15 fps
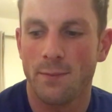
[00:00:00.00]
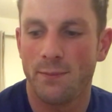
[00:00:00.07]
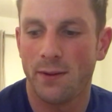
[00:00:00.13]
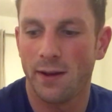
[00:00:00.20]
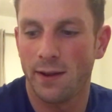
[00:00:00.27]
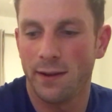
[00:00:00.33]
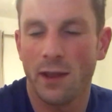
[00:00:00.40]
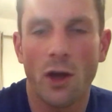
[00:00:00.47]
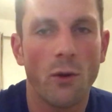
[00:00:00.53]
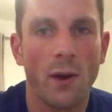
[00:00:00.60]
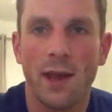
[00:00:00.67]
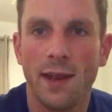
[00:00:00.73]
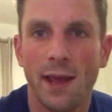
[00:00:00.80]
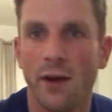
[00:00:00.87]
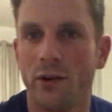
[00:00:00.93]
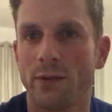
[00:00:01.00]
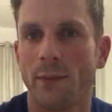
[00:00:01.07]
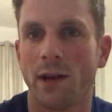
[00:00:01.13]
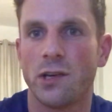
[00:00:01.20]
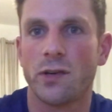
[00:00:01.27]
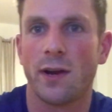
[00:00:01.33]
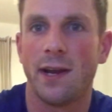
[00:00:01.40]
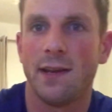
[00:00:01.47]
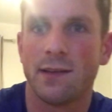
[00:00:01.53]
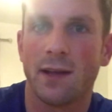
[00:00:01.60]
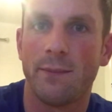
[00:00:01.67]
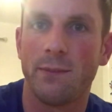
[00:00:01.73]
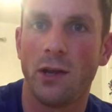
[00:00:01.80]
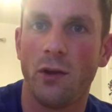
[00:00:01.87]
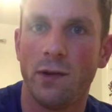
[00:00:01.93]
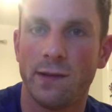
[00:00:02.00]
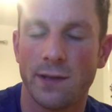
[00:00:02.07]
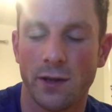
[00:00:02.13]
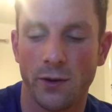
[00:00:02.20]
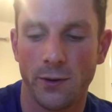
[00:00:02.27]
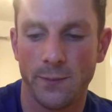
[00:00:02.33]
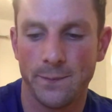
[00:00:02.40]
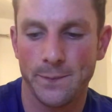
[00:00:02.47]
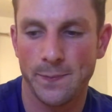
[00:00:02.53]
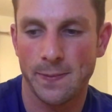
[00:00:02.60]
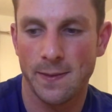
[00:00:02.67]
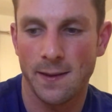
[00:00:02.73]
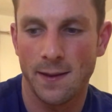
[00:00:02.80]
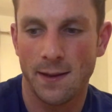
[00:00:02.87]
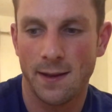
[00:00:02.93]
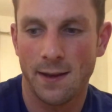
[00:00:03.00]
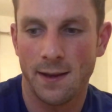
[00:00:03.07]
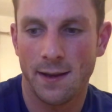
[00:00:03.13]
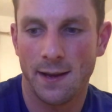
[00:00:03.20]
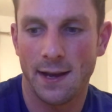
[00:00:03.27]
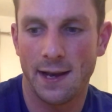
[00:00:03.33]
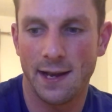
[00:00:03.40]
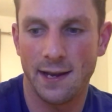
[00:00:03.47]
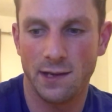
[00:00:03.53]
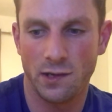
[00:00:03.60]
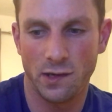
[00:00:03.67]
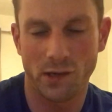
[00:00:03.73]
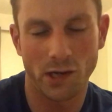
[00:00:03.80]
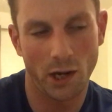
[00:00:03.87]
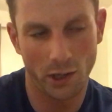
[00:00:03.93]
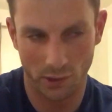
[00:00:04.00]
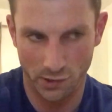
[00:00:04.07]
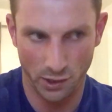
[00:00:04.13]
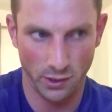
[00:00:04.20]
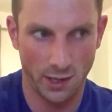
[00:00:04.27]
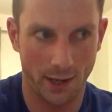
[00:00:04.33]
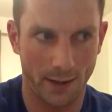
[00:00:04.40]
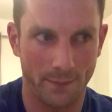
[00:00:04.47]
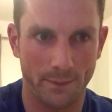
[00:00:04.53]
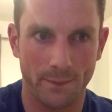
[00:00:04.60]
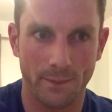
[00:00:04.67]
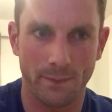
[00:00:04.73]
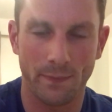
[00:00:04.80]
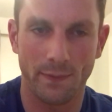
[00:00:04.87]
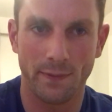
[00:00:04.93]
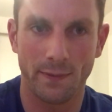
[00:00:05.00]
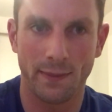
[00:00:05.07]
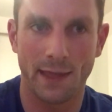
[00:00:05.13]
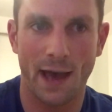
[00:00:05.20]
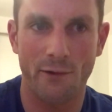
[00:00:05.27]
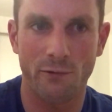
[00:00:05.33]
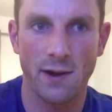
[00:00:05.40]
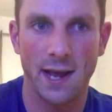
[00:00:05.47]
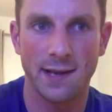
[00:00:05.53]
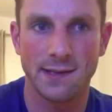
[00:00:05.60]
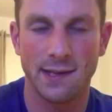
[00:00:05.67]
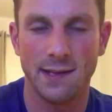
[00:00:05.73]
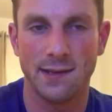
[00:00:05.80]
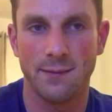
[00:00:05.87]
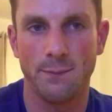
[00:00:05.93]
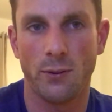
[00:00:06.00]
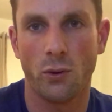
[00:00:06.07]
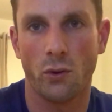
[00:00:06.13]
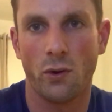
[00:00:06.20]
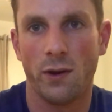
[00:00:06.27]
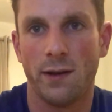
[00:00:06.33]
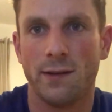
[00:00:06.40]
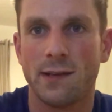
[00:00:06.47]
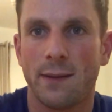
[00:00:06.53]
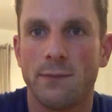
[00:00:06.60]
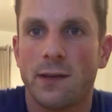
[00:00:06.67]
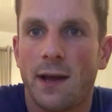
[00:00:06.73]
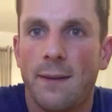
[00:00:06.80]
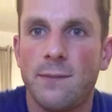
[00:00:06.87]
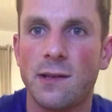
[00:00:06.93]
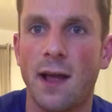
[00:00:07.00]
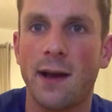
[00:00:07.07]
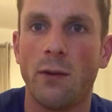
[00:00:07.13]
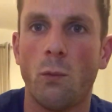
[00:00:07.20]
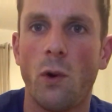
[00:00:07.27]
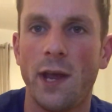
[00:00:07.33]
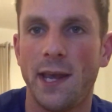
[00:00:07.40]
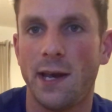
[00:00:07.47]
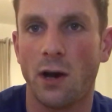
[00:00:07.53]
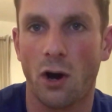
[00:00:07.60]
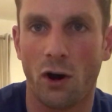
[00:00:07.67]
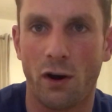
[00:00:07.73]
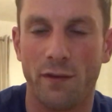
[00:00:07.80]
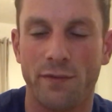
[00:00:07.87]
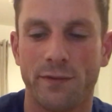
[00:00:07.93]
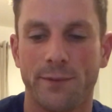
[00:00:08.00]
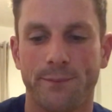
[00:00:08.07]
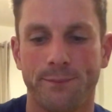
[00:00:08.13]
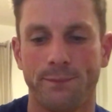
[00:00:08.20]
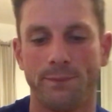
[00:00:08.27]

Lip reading: but nowhere near as much training as I'm used to. And it just shows you that rest is important. Sometimes like a week off